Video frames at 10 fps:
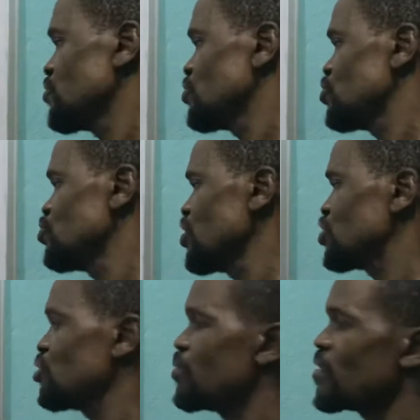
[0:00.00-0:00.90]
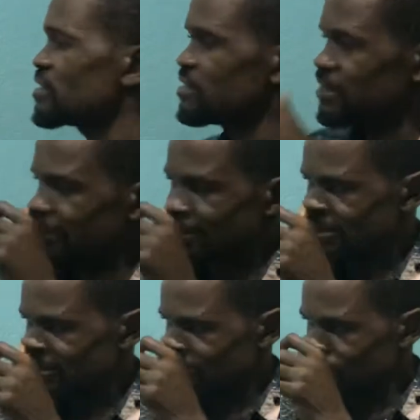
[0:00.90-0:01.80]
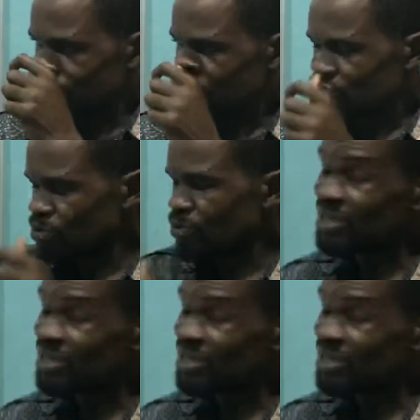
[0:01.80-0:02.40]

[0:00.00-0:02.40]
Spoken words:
2 raised to power 6. 2 raised to power